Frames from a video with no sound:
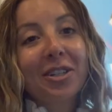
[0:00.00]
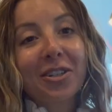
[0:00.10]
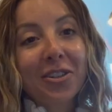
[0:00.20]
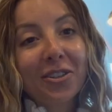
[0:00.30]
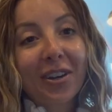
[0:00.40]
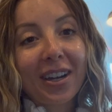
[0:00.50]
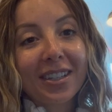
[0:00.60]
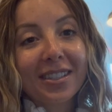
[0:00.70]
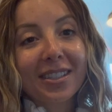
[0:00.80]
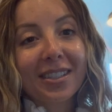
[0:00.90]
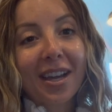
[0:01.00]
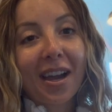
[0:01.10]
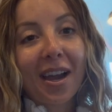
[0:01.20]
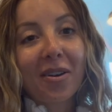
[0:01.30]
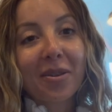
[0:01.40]
show you guys
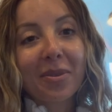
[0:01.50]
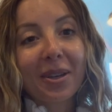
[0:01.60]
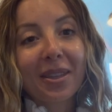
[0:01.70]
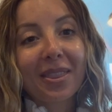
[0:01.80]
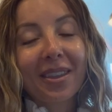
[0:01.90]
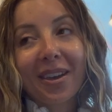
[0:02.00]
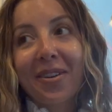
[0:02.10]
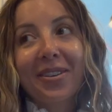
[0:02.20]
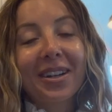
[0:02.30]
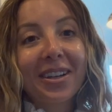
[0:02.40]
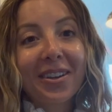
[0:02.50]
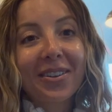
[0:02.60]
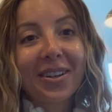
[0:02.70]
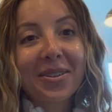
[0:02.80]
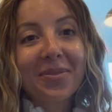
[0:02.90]
how I make the coconut
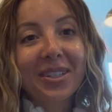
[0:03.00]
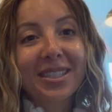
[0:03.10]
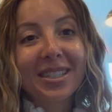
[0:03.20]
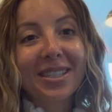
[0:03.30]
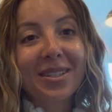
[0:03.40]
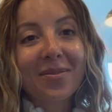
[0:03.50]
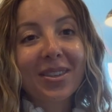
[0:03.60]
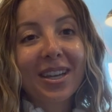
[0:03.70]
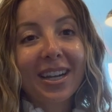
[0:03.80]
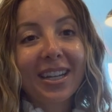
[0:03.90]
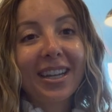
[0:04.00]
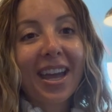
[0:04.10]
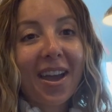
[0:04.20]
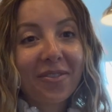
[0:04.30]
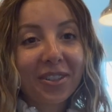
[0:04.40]
yogurt because it's something I eat
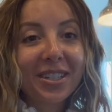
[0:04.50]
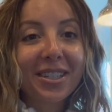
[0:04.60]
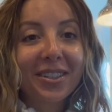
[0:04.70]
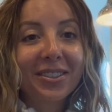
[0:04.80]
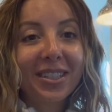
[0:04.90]
every single